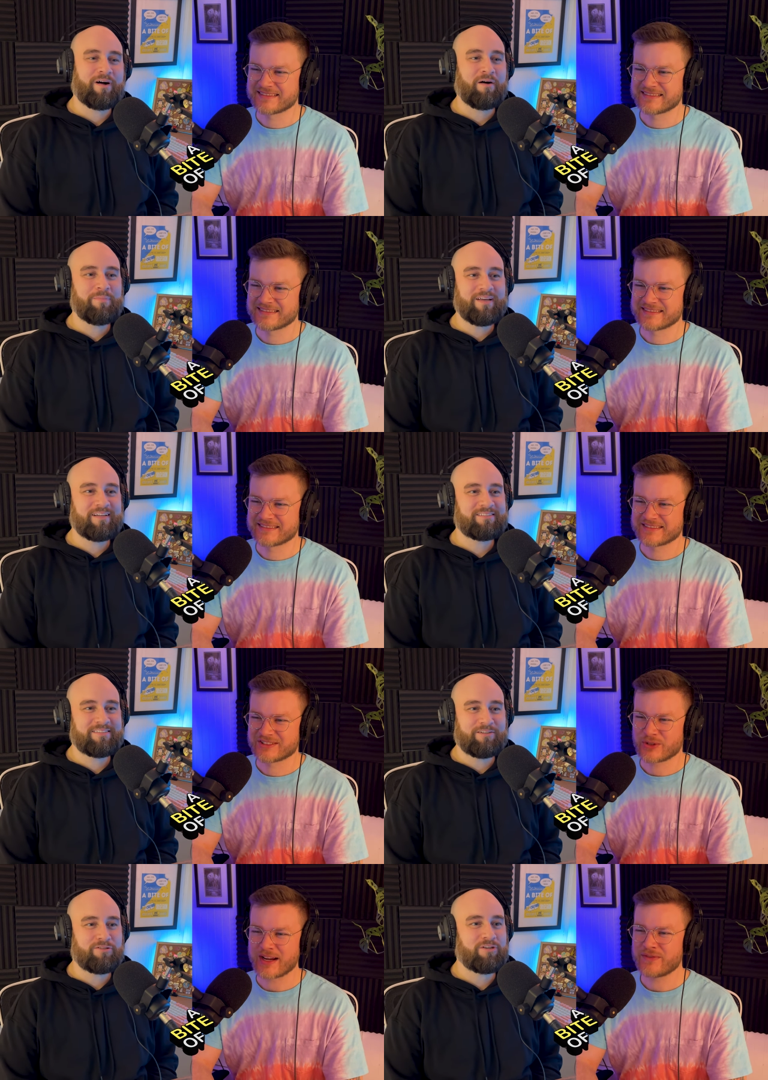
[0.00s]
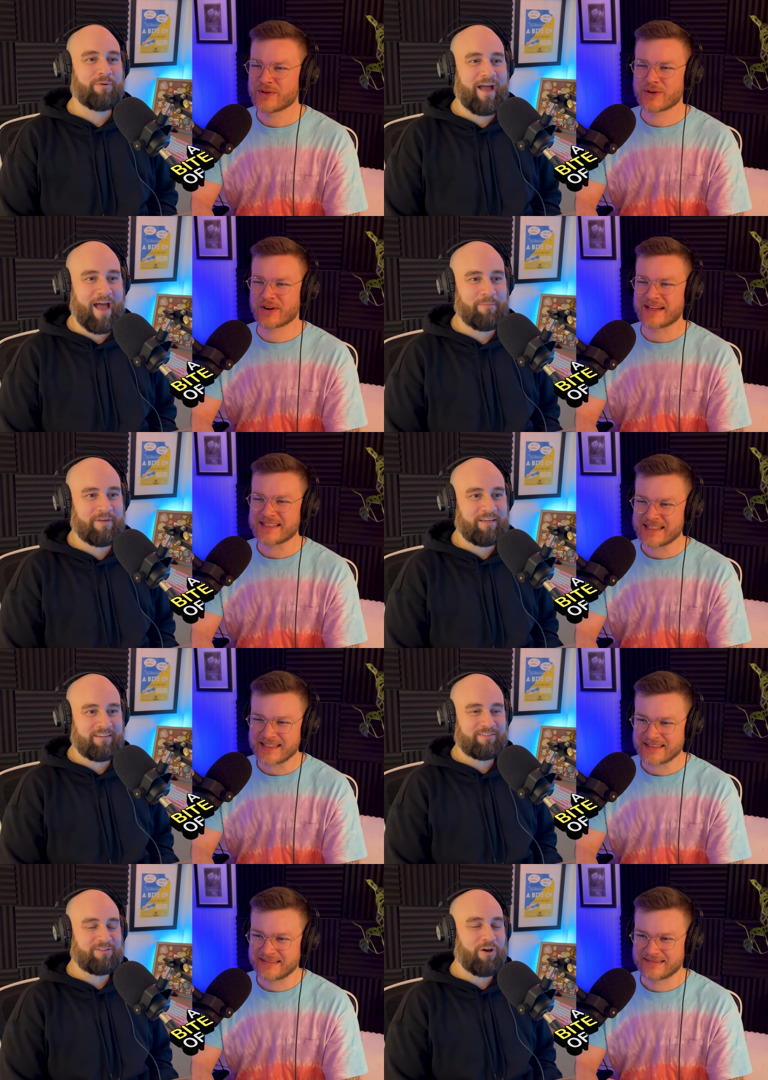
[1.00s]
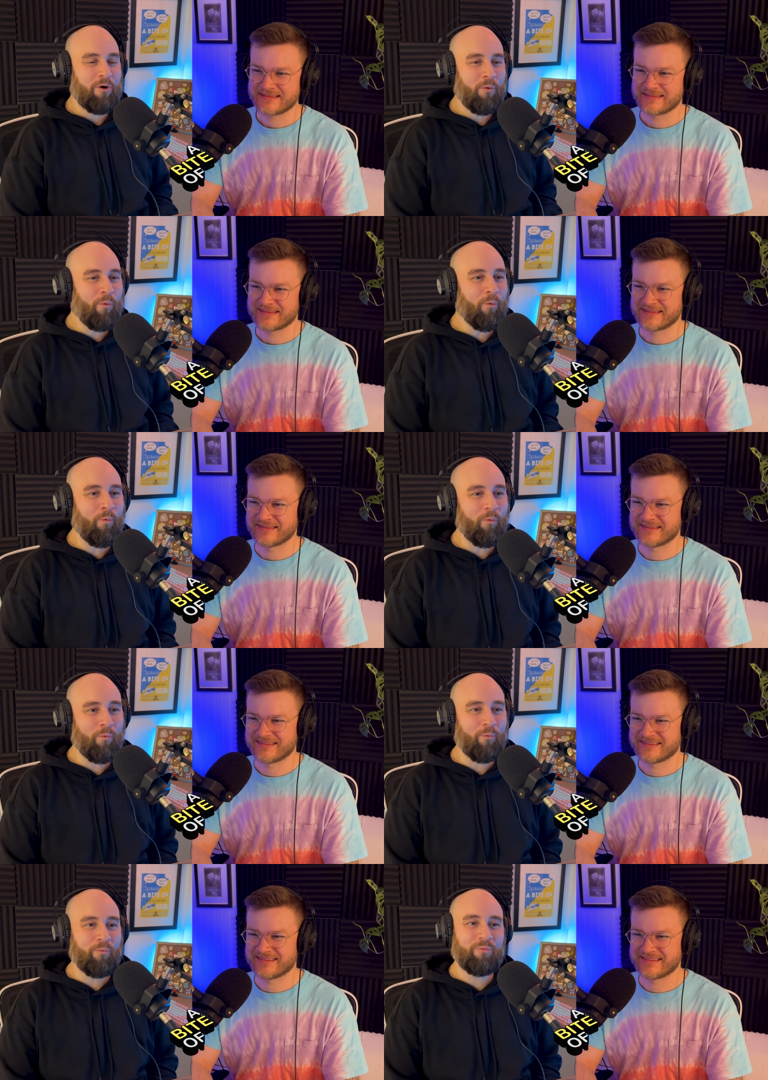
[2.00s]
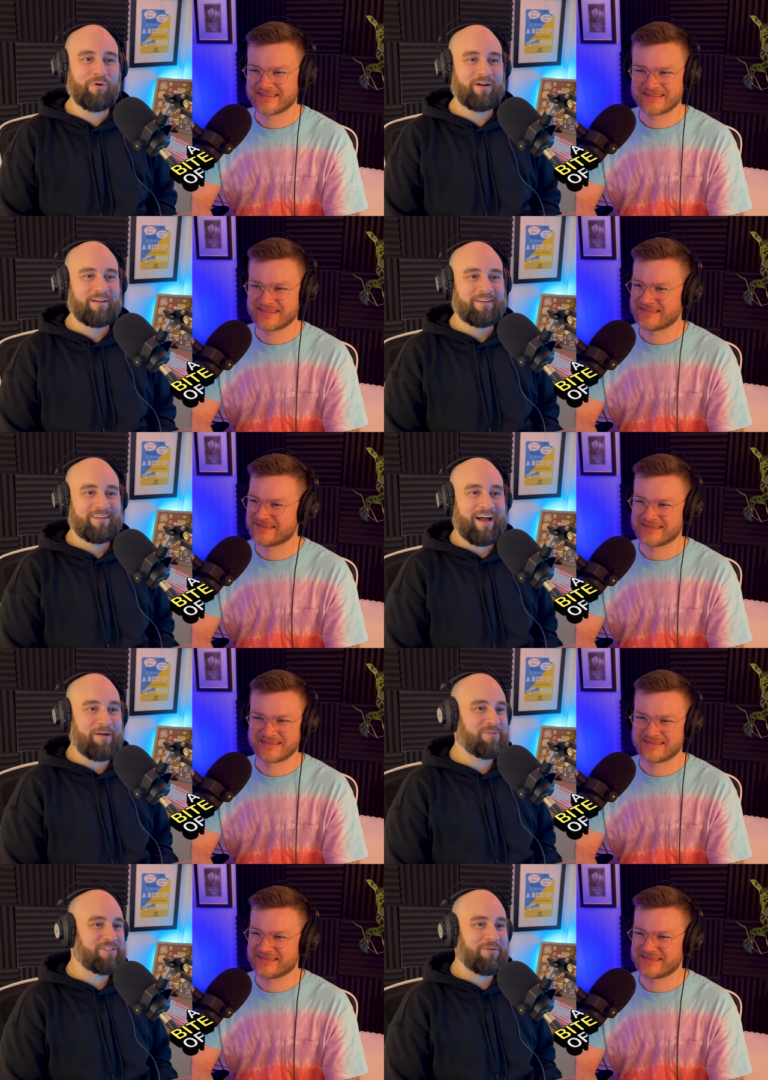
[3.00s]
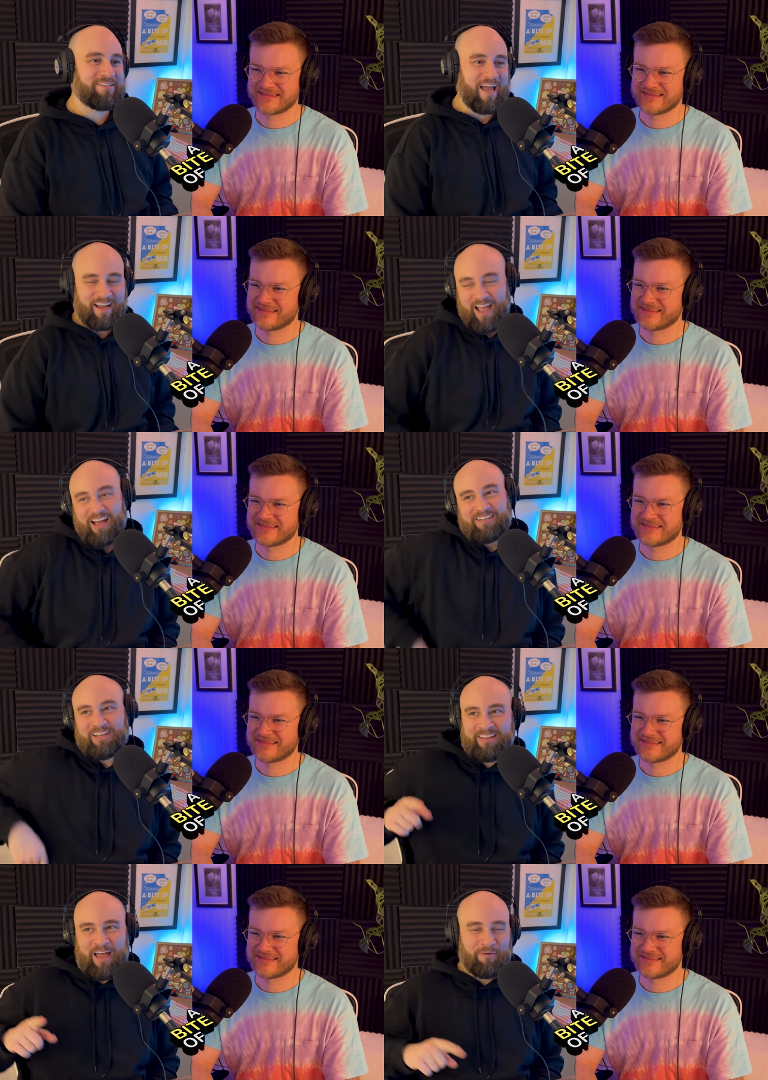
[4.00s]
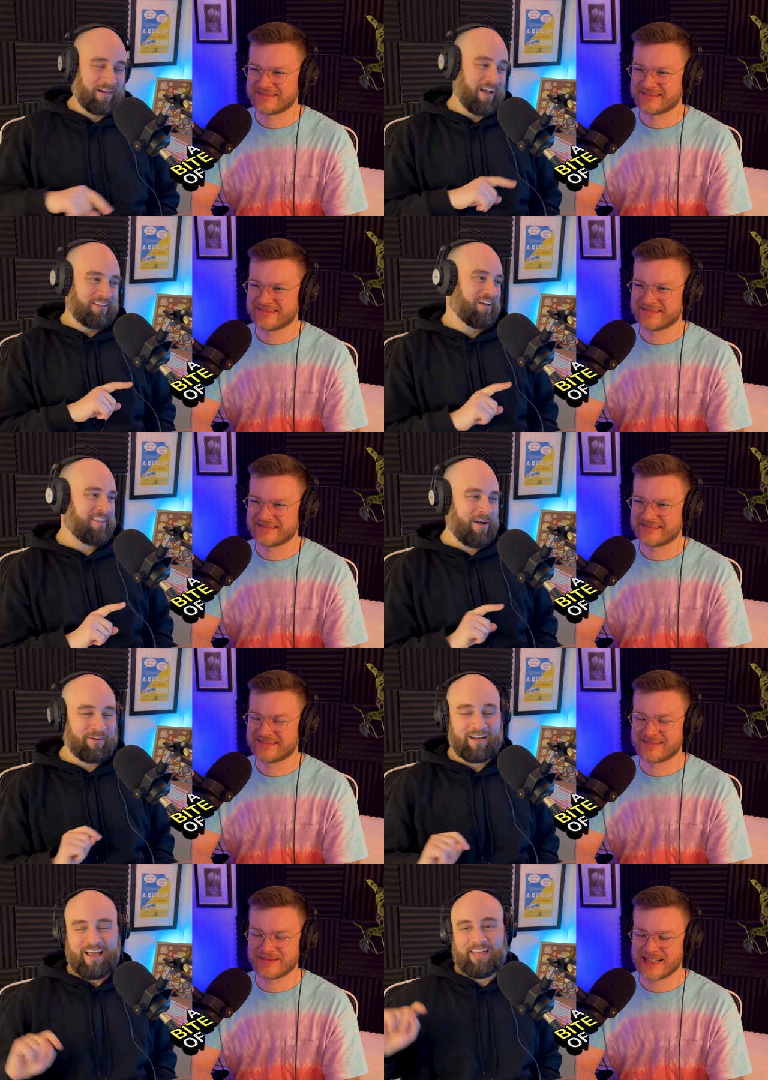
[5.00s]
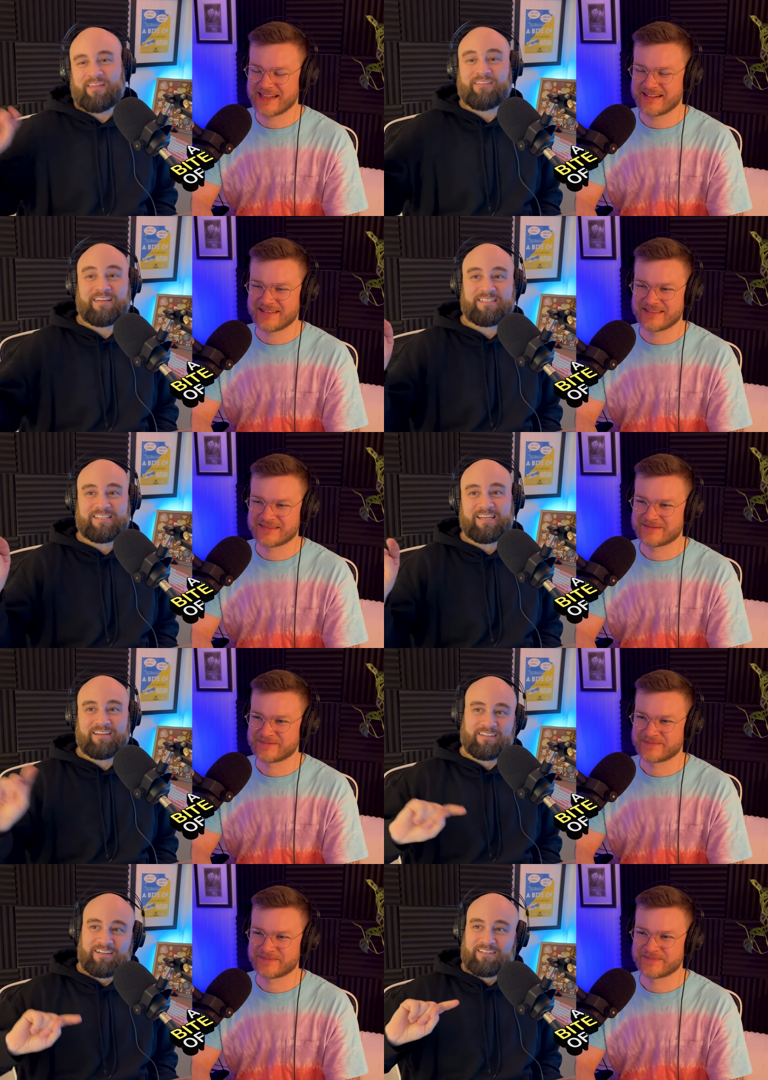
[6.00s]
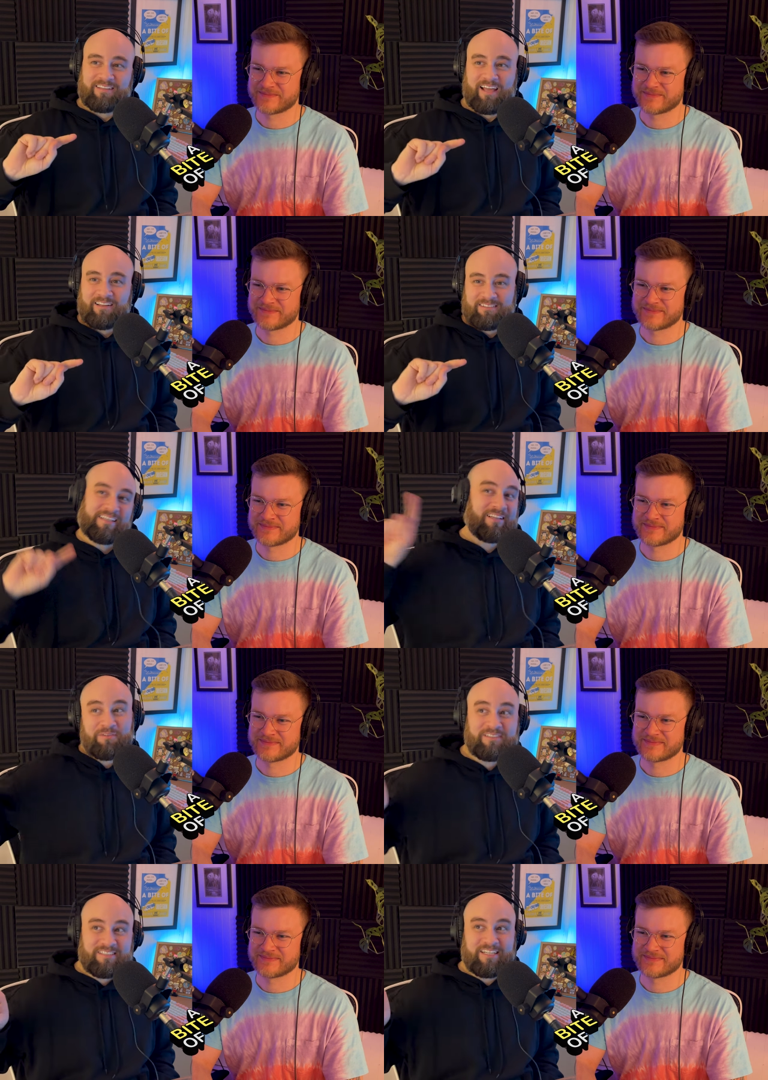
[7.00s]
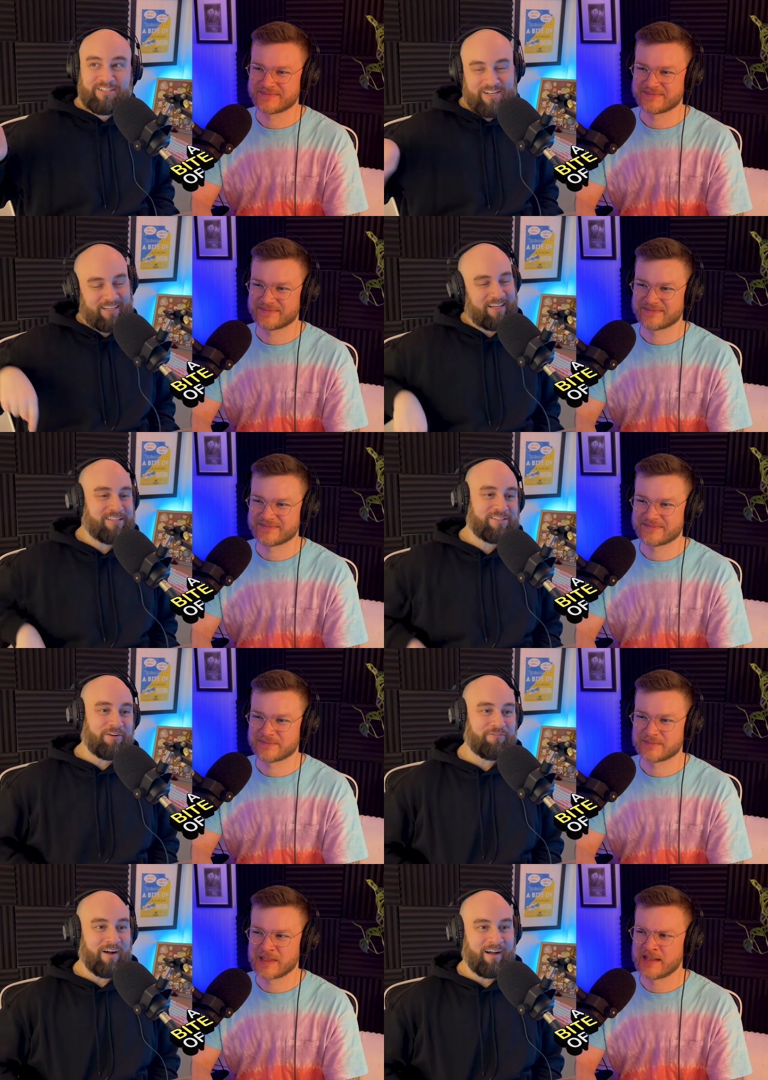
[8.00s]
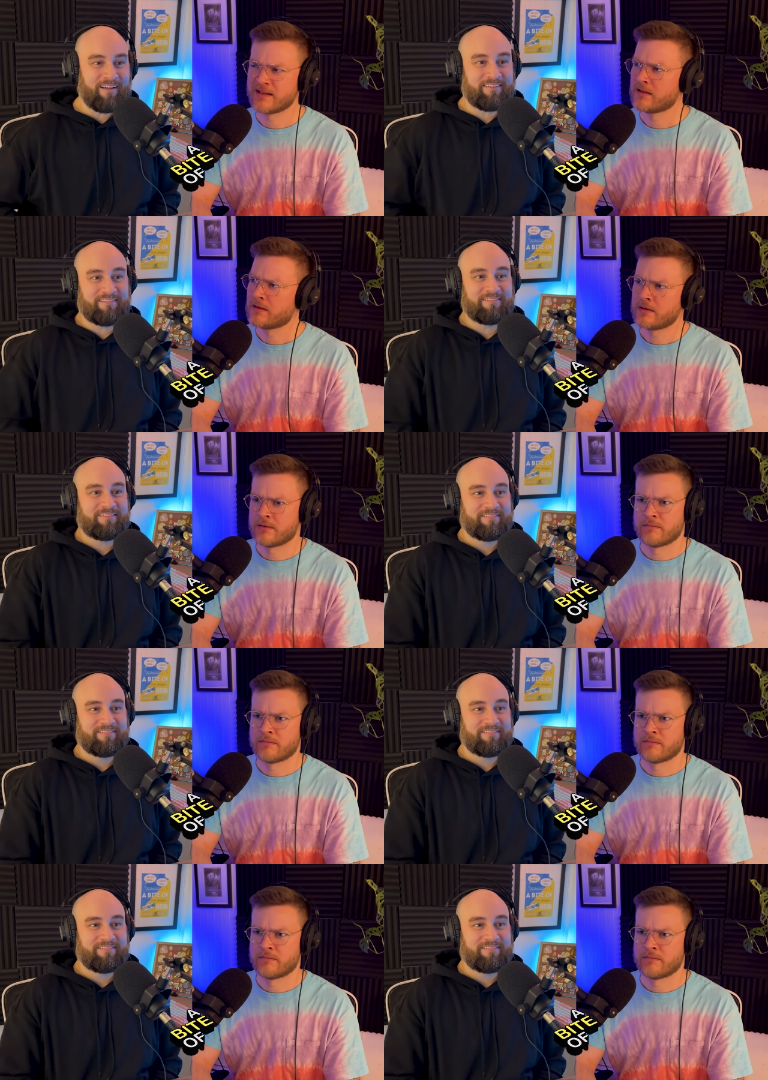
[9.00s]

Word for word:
Speaker 1: puppets. They're
Speaker 2: so happy. Drive you crazy? No.
Speaker 1: I'm just always like, look at that one. Look at that one. And then they sneak like Lilo and Stitch in. It's so fun.